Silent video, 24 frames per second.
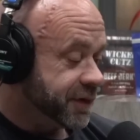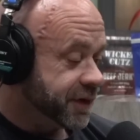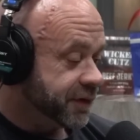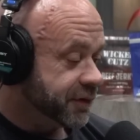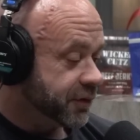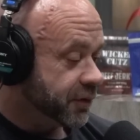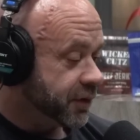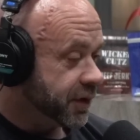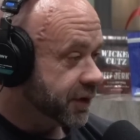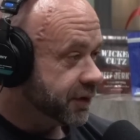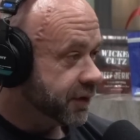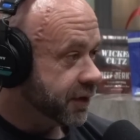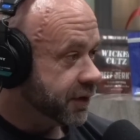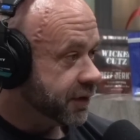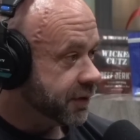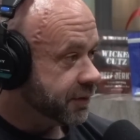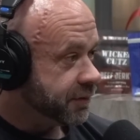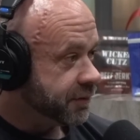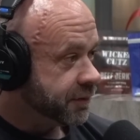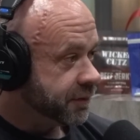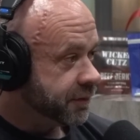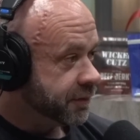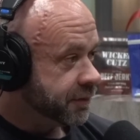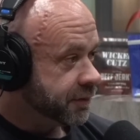Let's learn.
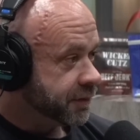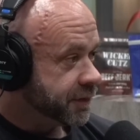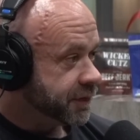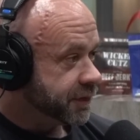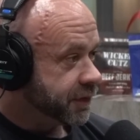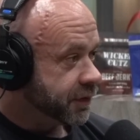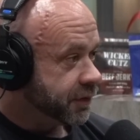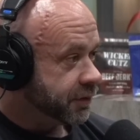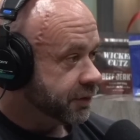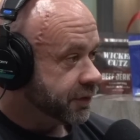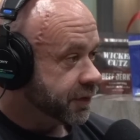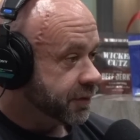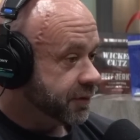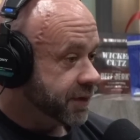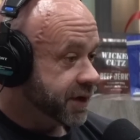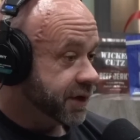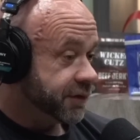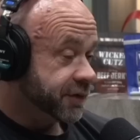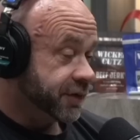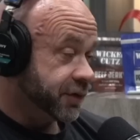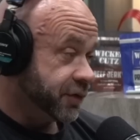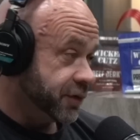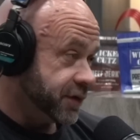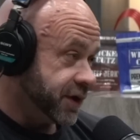So for me, it
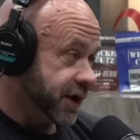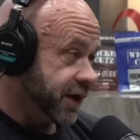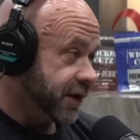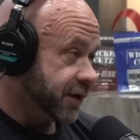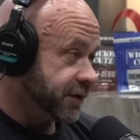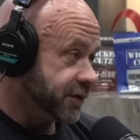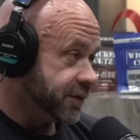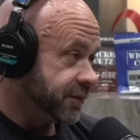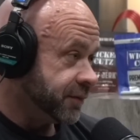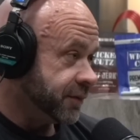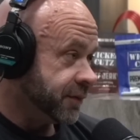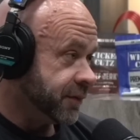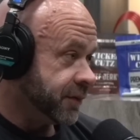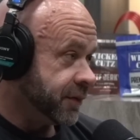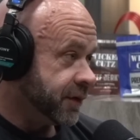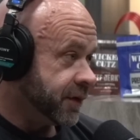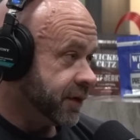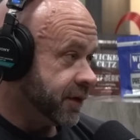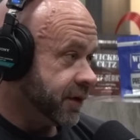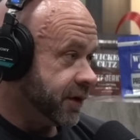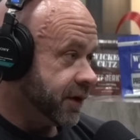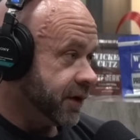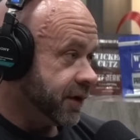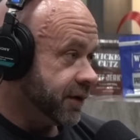was a new challenge.
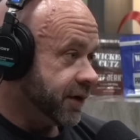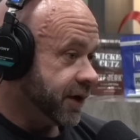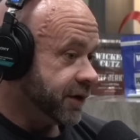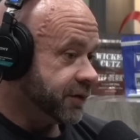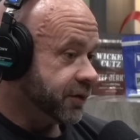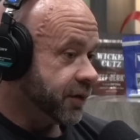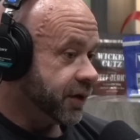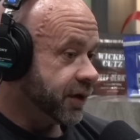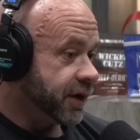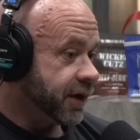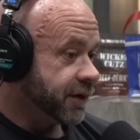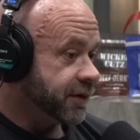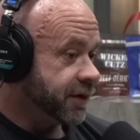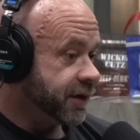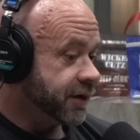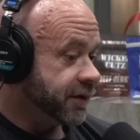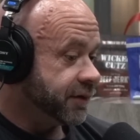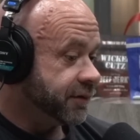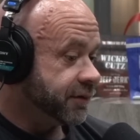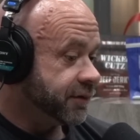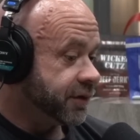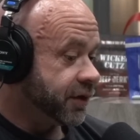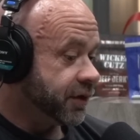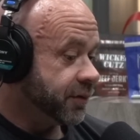And that's what I think
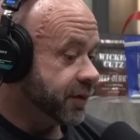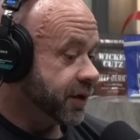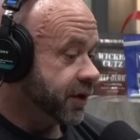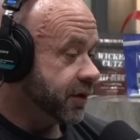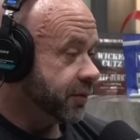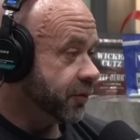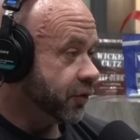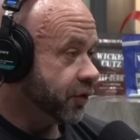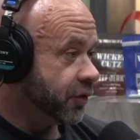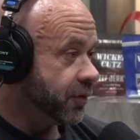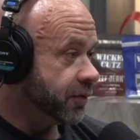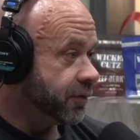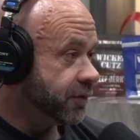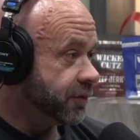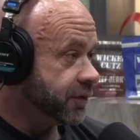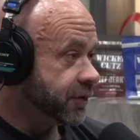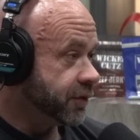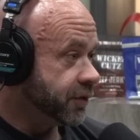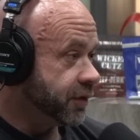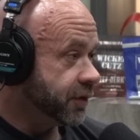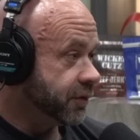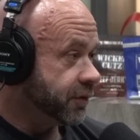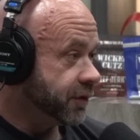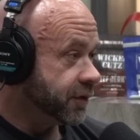turned me on more
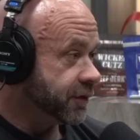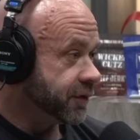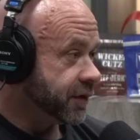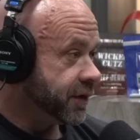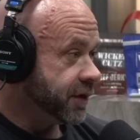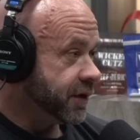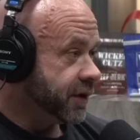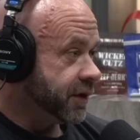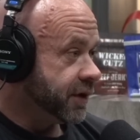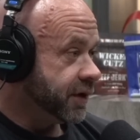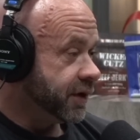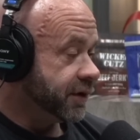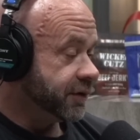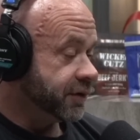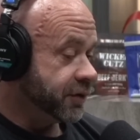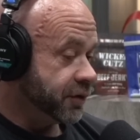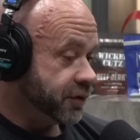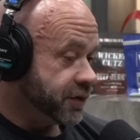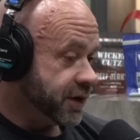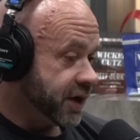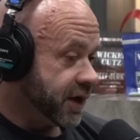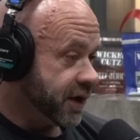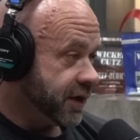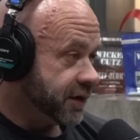to it was a new
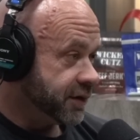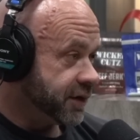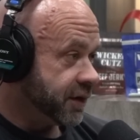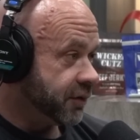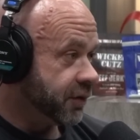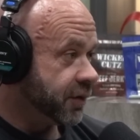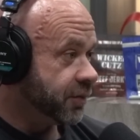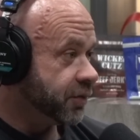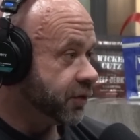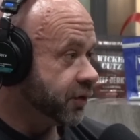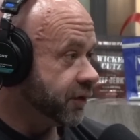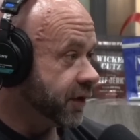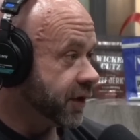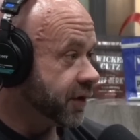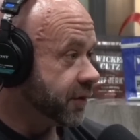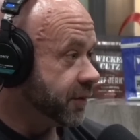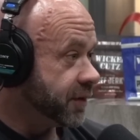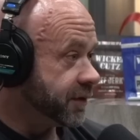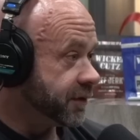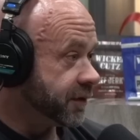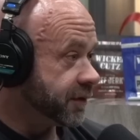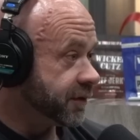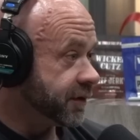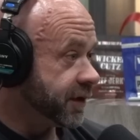challenge. I want to prove I could be
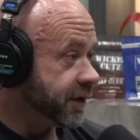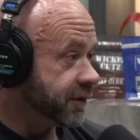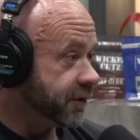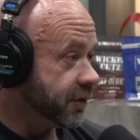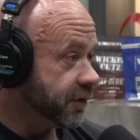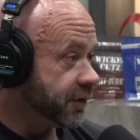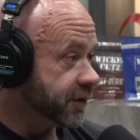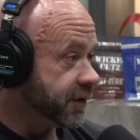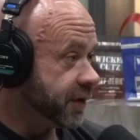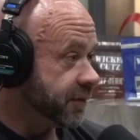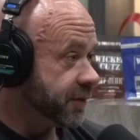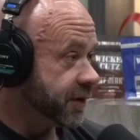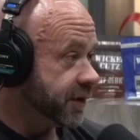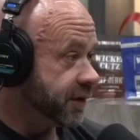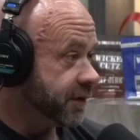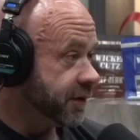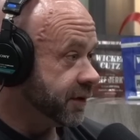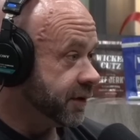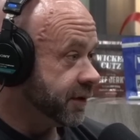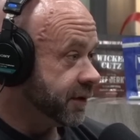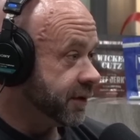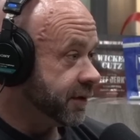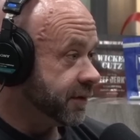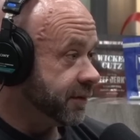successful on something
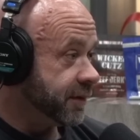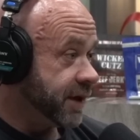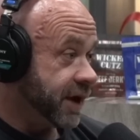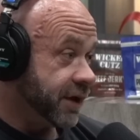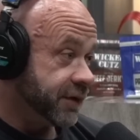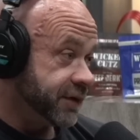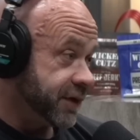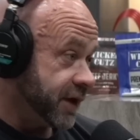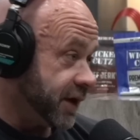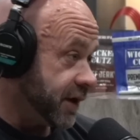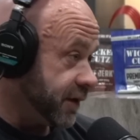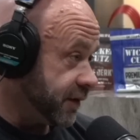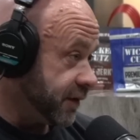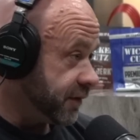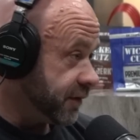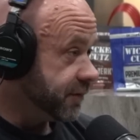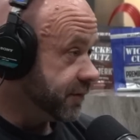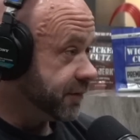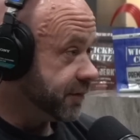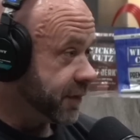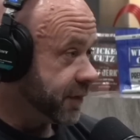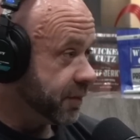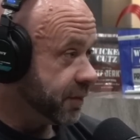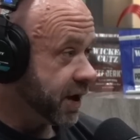outside of
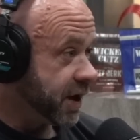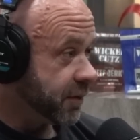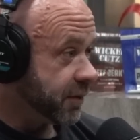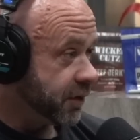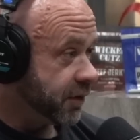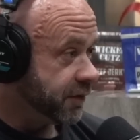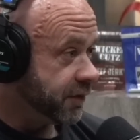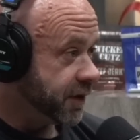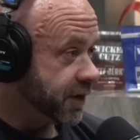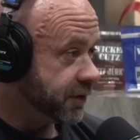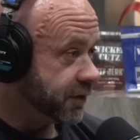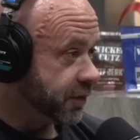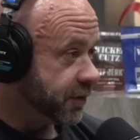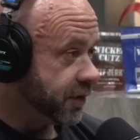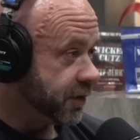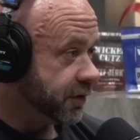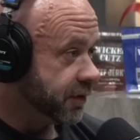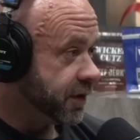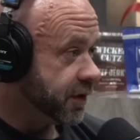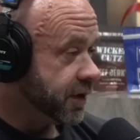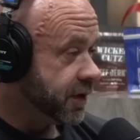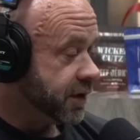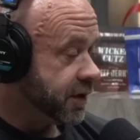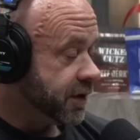the bodybuilding fitness world.
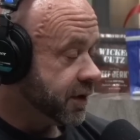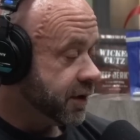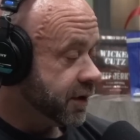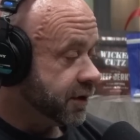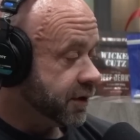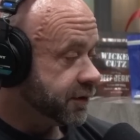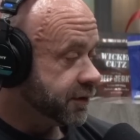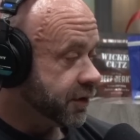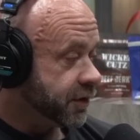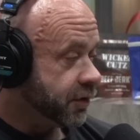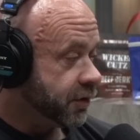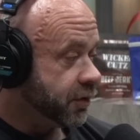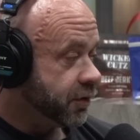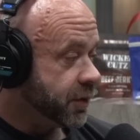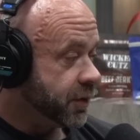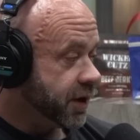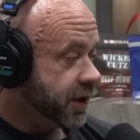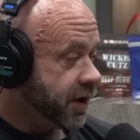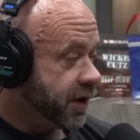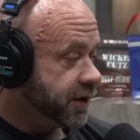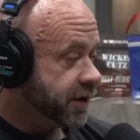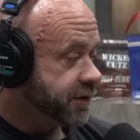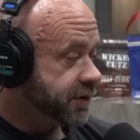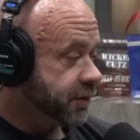So we
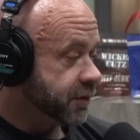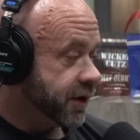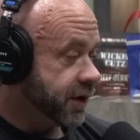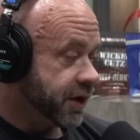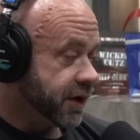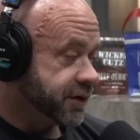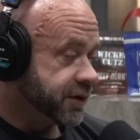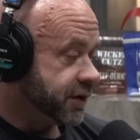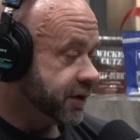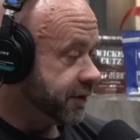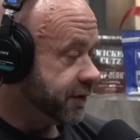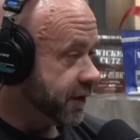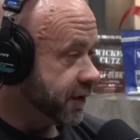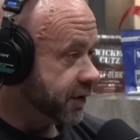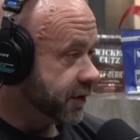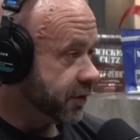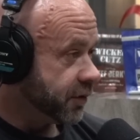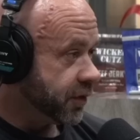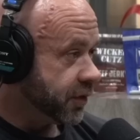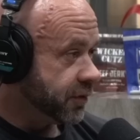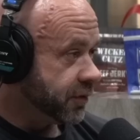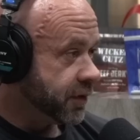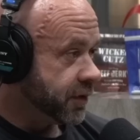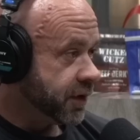launched in the fitness
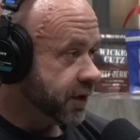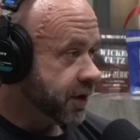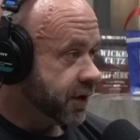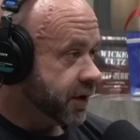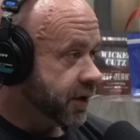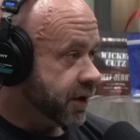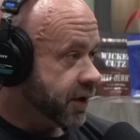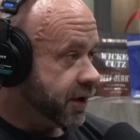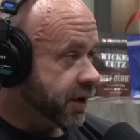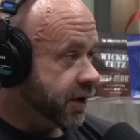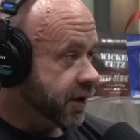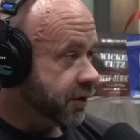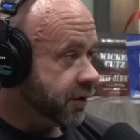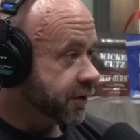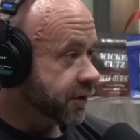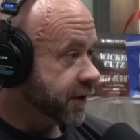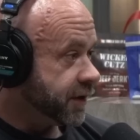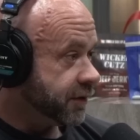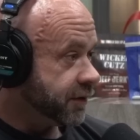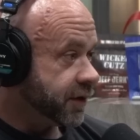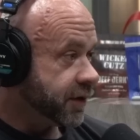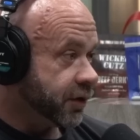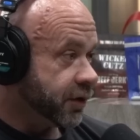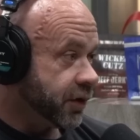world, you know, because that
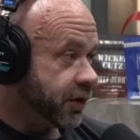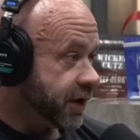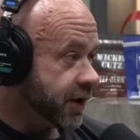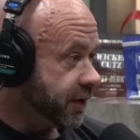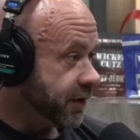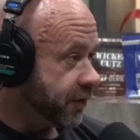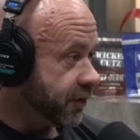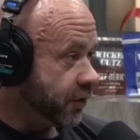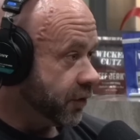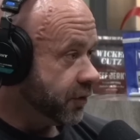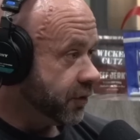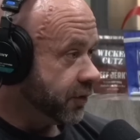was the low-hanging fruit.